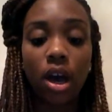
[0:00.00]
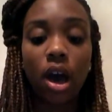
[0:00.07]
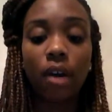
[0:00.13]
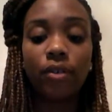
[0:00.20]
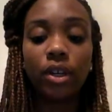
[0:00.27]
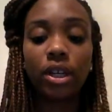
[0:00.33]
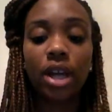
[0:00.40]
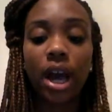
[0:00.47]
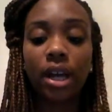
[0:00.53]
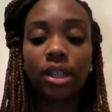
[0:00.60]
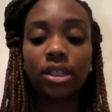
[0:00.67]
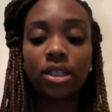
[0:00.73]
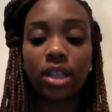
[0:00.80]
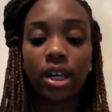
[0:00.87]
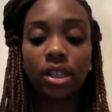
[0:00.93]
of the United
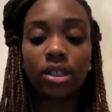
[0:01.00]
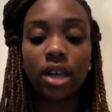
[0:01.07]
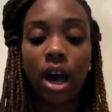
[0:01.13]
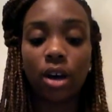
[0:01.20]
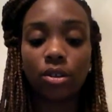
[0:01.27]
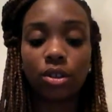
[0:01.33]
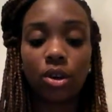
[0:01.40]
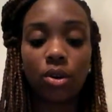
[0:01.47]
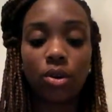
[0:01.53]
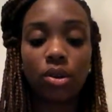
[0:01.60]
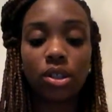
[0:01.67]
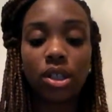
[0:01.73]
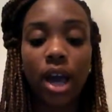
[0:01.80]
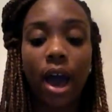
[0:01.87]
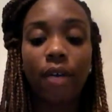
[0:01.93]
States
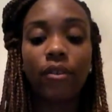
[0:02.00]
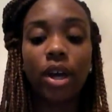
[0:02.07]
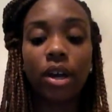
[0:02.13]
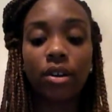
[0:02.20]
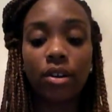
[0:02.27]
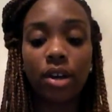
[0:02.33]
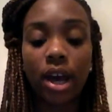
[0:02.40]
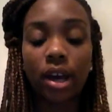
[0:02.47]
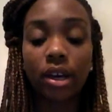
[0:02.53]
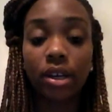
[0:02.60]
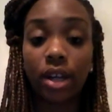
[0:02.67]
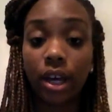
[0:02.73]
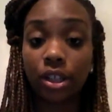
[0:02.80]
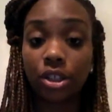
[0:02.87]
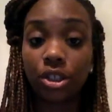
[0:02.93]
households have internet
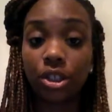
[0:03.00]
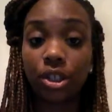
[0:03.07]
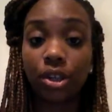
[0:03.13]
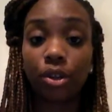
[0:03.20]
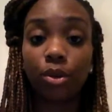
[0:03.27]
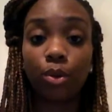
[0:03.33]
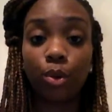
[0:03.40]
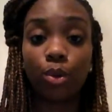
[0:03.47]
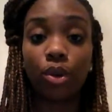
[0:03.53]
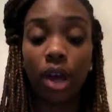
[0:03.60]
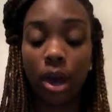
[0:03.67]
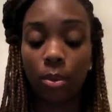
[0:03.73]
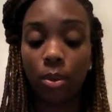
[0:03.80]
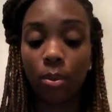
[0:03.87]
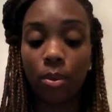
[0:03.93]
connection through
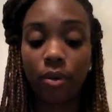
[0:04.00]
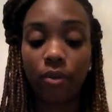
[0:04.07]
cable